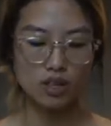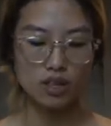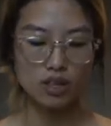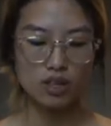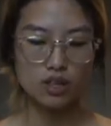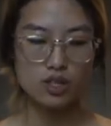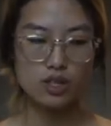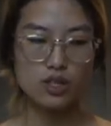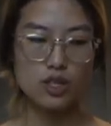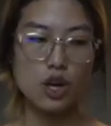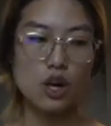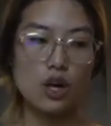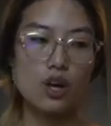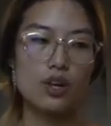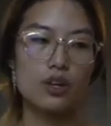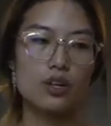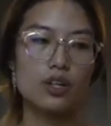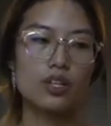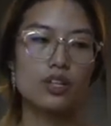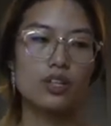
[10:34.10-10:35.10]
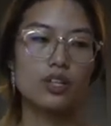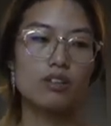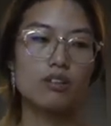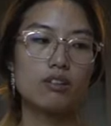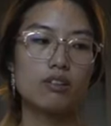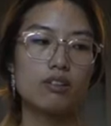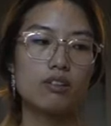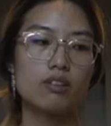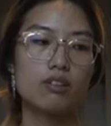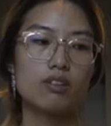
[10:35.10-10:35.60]
So
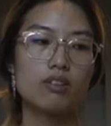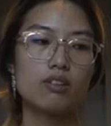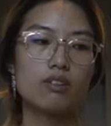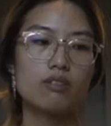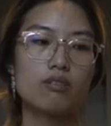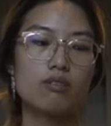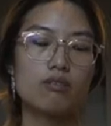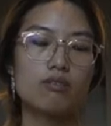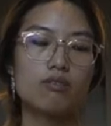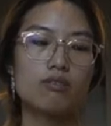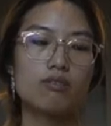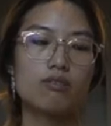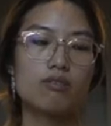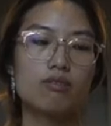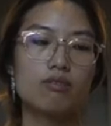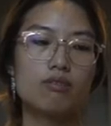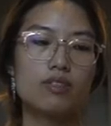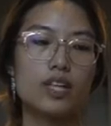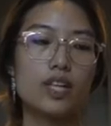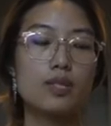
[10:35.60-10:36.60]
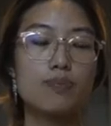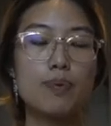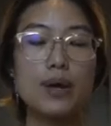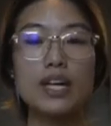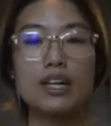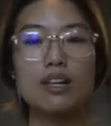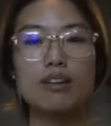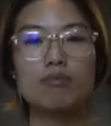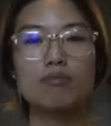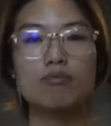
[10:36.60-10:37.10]
it's
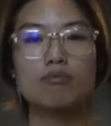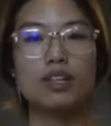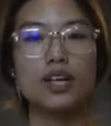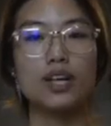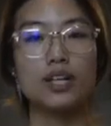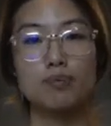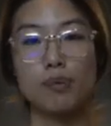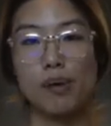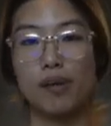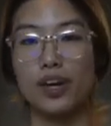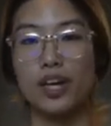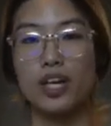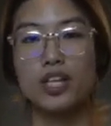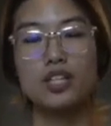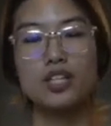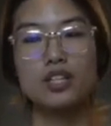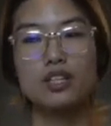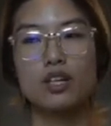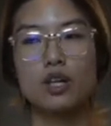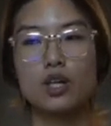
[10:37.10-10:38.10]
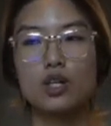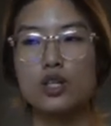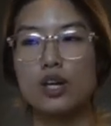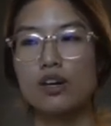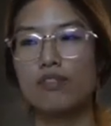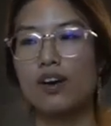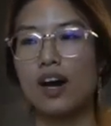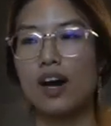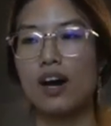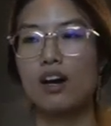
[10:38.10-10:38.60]
been an experience so
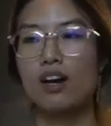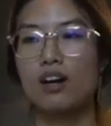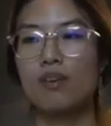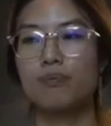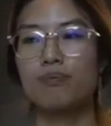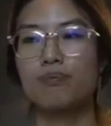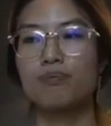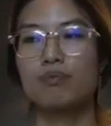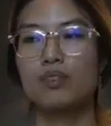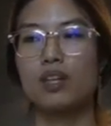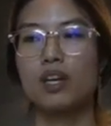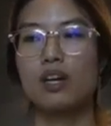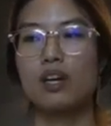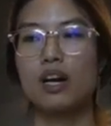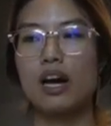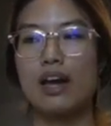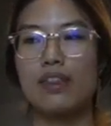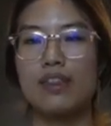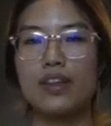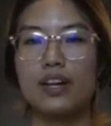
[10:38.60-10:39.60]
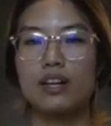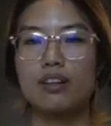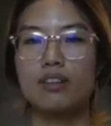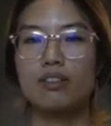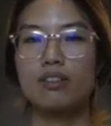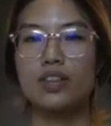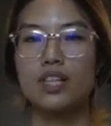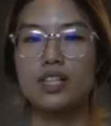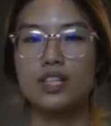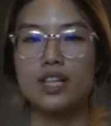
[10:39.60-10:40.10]
far. I think
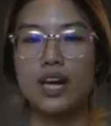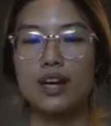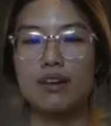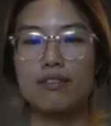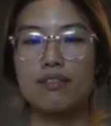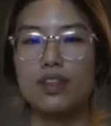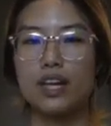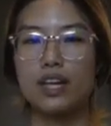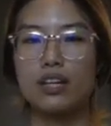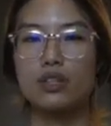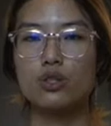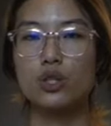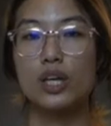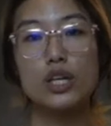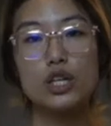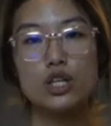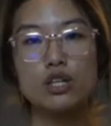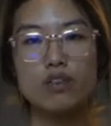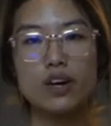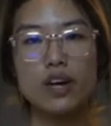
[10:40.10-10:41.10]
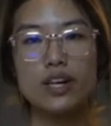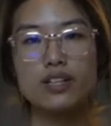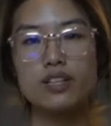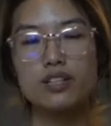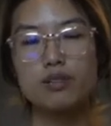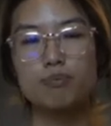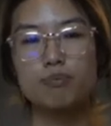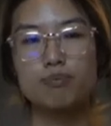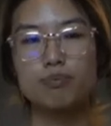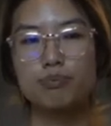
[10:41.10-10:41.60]
this kind of thing to
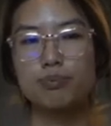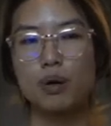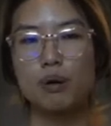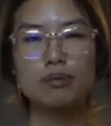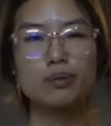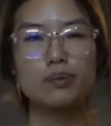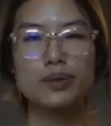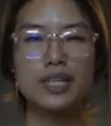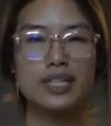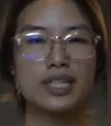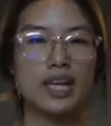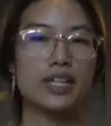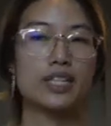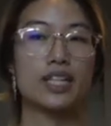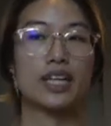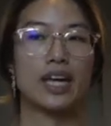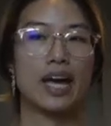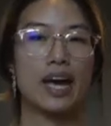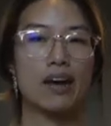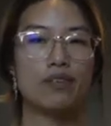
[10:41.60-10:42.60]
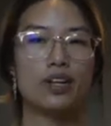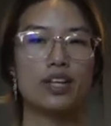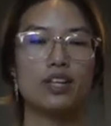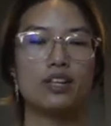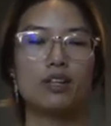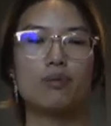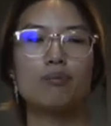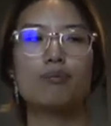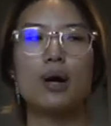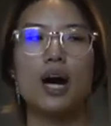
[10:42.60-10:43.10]
introverts probably sounds like heaven,
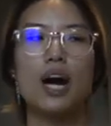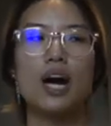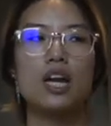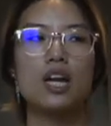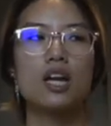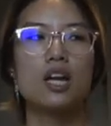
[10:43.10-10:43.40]
but